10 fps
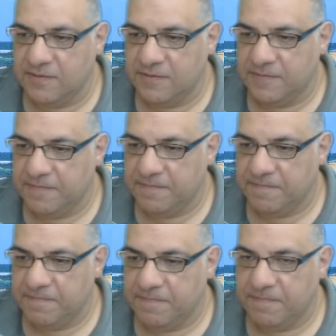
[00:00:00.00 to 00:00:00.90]

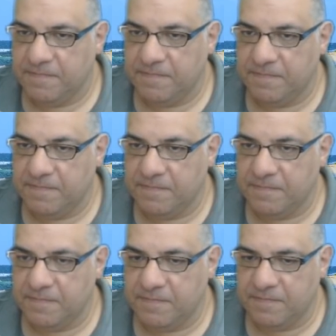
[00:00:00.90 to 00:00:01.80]

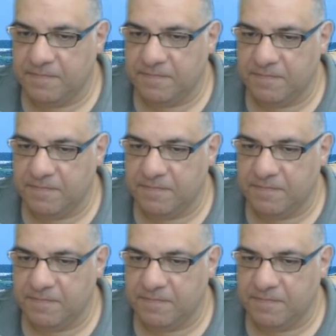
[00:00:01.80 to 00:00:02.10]
(silence)